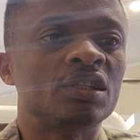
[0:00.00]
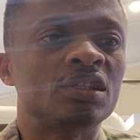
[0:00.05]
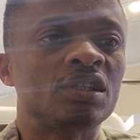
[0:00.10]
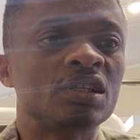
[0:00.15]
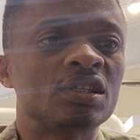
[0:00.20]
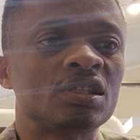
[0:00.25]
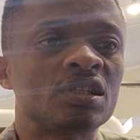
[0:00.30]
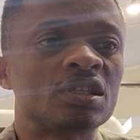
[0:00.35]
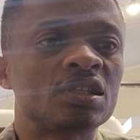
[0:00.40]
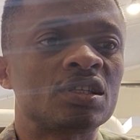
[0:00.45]

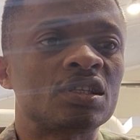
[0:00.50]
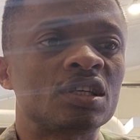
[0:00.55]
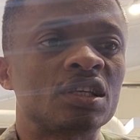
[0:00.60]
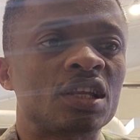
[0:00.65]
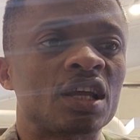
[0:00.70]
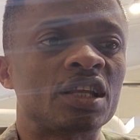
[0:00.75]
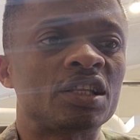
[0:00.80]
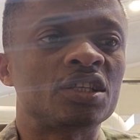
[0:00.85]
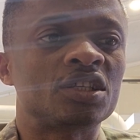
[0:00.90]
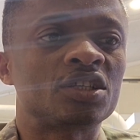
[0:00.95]
This is
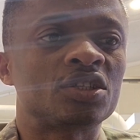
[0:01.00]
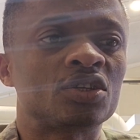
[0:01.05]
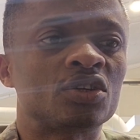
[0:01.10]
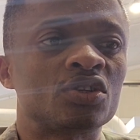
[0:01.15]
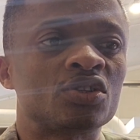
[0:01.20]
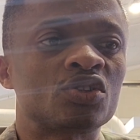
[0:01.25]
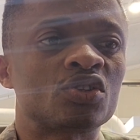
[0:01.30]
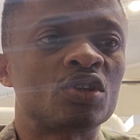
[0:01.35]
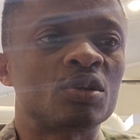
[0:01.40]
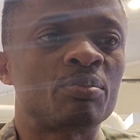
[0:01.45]
in
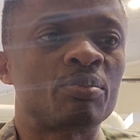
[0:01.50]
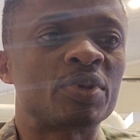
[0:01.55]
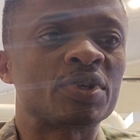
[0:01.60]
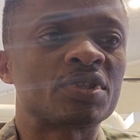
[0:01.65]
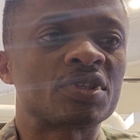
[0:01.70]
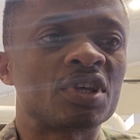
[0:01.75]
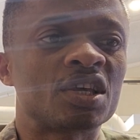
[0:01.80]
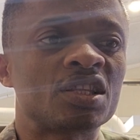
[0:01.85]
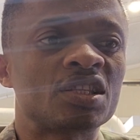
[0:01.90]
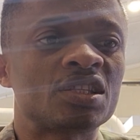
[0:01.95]
addition to the
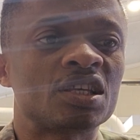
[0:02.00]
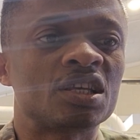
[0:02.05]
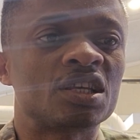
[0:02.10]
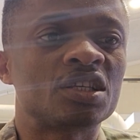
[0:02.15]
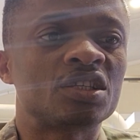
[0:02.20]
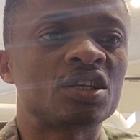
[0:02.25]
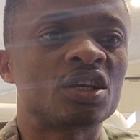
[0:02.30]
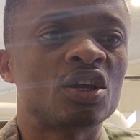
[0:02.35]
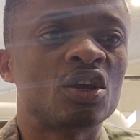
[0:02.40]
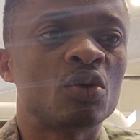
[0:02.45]

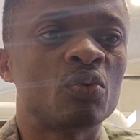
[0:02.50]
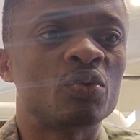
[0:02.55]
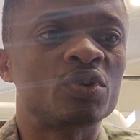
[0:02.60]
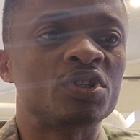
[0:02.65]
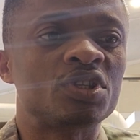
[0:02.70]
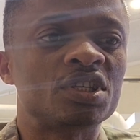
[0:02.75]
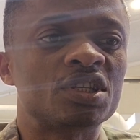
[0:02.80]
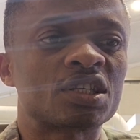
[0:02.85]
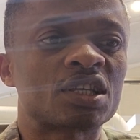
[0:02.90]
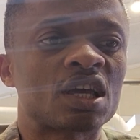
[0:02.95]
percentage we
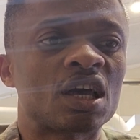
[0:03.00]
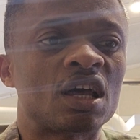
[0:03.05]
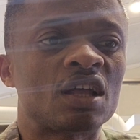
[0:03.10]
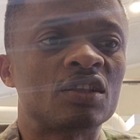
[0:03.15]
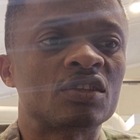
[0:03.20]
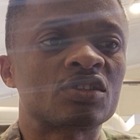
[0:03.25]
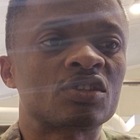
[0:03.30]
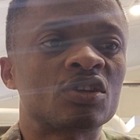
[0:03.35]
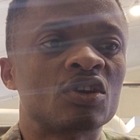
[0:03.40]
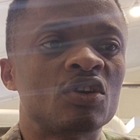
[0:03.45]

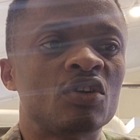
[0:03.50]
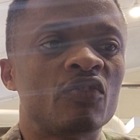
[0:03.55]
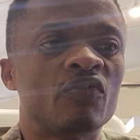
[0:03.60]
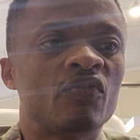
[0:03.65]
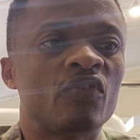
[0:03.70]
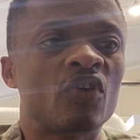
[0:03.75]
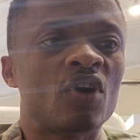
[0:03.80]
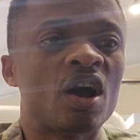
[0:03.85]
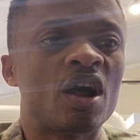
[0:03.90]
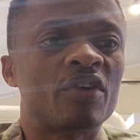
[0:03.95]
discount
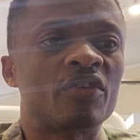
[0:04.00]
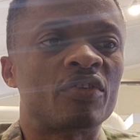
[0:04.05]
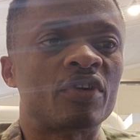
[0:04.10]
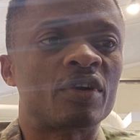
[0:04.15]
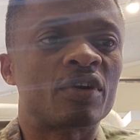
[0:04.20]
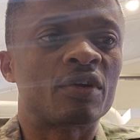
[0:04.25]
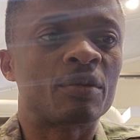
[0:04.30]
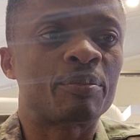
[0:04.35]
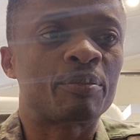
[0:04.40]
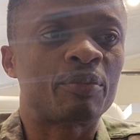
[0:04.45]
for
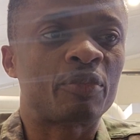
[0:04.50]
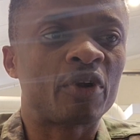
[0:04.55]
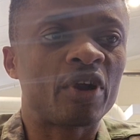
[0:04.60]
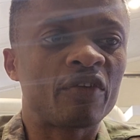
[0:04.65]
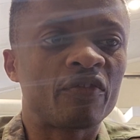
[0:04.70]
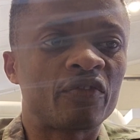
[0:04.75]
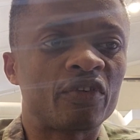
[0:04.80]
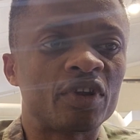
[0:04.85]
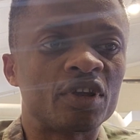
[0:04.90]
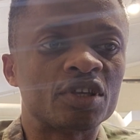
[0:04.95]
our
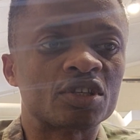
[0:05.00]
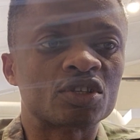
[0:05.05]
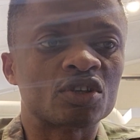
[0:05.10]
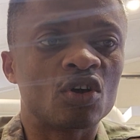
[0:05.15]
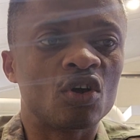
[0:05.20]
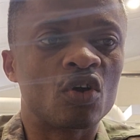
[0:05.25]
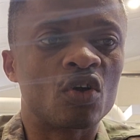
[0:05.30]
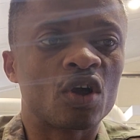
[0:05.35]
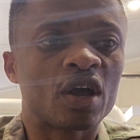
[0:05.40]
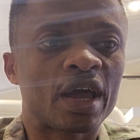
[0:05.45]
preference
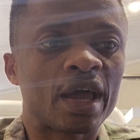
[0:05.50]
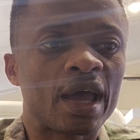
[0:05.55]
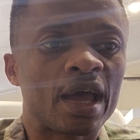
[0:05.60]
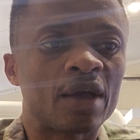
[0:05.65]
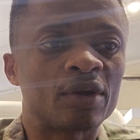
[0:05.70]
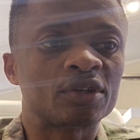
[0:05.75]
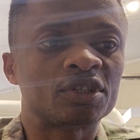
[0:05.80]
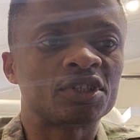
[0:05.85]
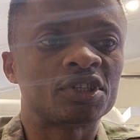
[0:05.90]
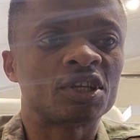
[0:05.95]
or
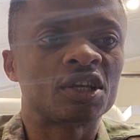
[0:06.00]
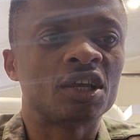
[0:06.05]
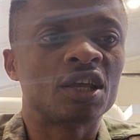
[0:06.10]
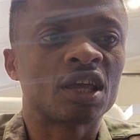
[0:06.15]
cash